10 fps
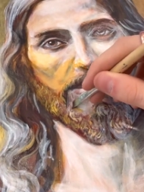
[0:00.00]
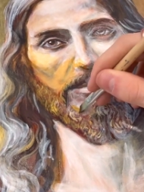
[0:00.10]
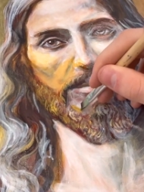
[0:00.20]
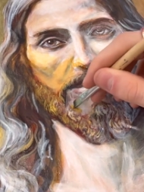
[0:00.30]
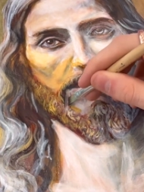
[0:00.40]

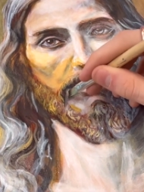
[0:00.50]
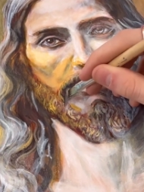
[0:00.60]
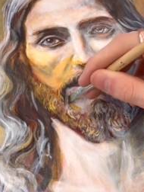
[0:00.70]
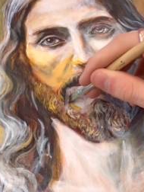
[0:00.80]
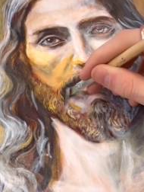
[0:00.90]
another
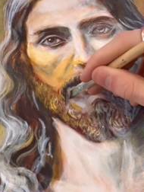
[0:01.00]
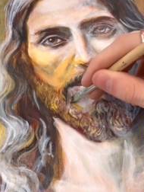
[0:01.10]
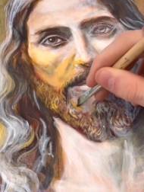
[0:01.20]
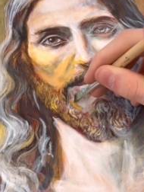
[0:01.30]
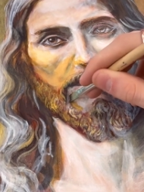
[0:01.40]
layer,
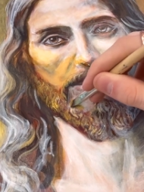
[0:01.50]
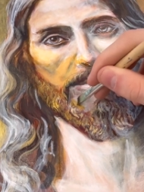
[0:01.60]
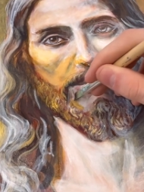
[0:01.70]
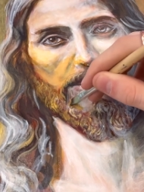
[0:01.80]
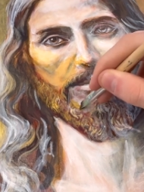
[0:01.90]
adding another
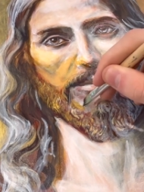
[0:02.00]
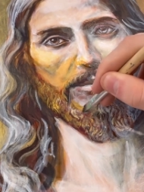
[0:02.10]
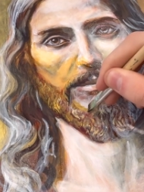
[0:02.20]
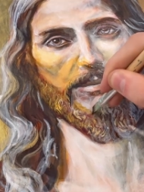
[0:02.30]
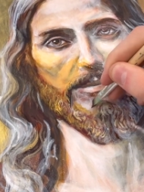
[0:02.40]
veil, and
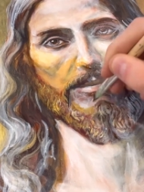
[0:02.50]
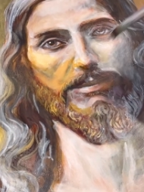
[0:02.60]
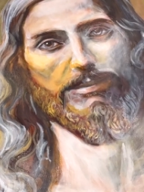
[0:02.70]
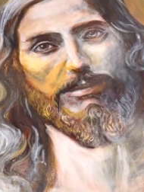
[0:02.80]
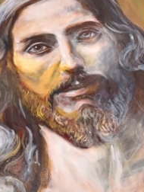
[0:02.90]
then going in
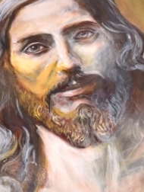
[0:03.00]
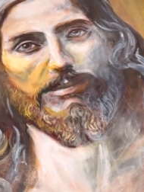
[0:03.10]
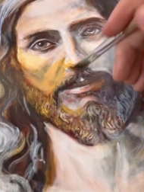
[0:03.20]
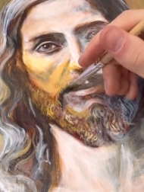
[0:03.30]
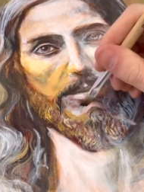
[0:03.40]
back
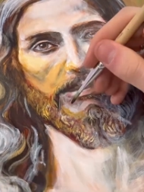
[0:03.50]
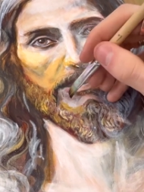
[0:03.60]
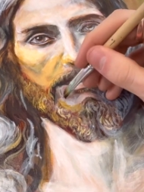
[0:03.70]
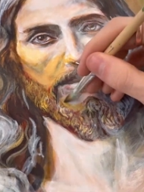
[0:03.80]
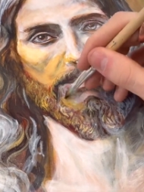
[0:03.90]
with
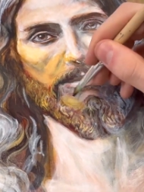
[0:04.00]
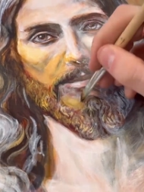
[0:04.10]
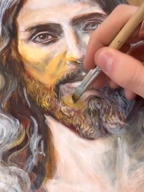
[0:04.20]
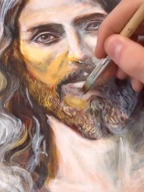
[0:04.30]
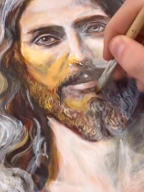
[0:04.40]

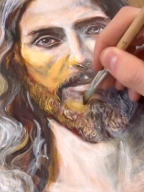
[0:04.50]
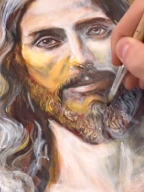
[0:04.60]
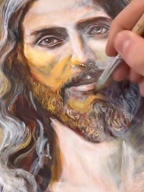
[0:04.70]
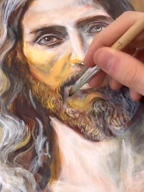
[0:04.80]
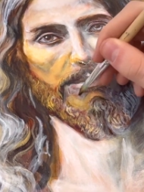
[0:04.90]
the
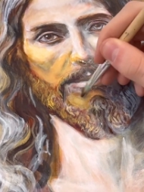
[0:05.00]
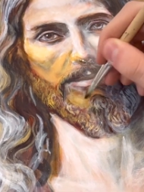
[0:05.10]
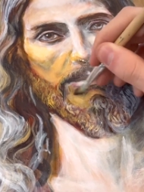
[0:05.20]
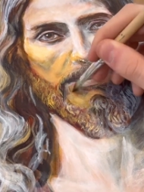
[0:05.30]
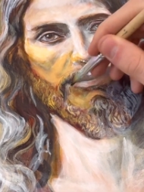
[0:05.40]

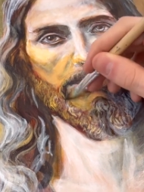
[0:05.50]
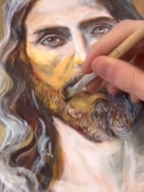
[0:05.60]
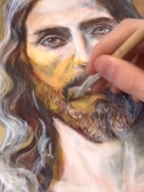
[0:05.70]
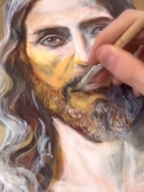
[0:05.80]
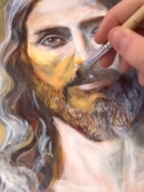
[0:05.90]
colors
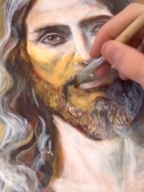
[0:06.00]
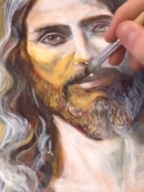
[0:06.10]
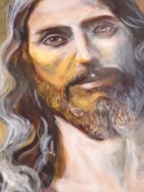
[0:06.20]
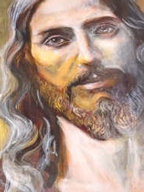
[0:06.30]
Azo Gold. This is